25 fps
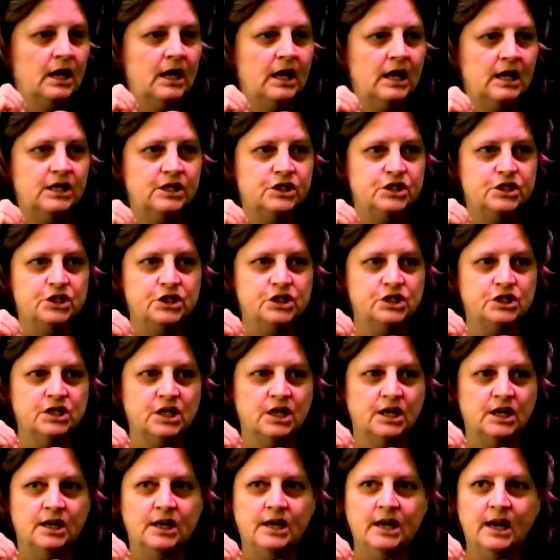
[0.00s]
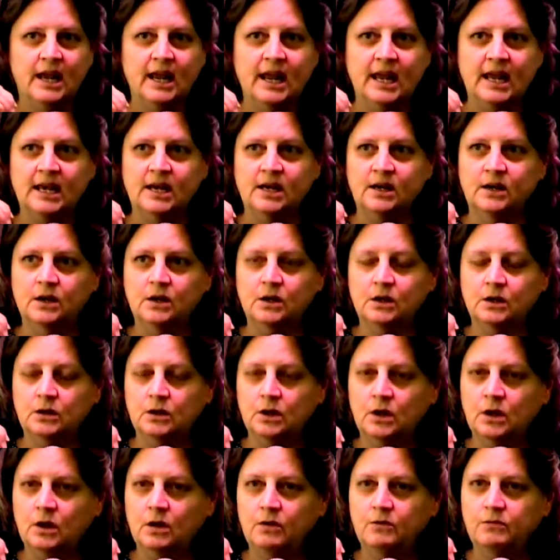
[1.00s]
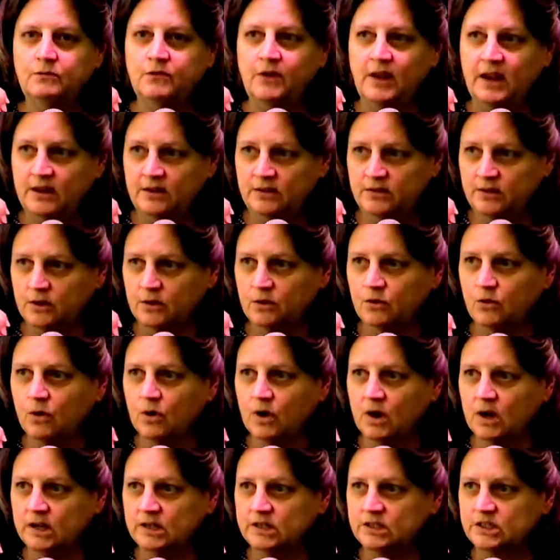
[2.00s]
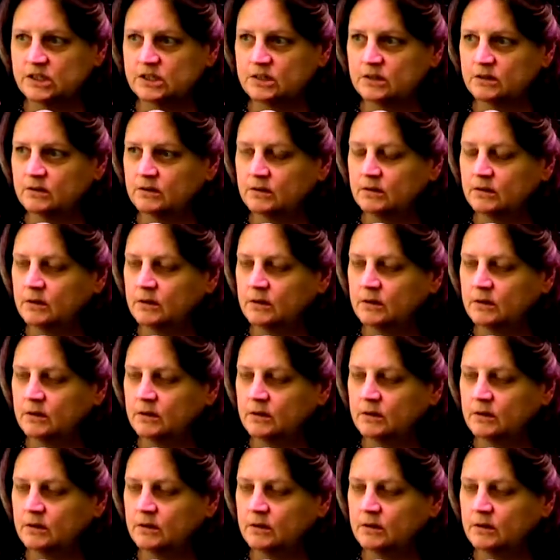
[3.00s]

and she said, and faith in Christ,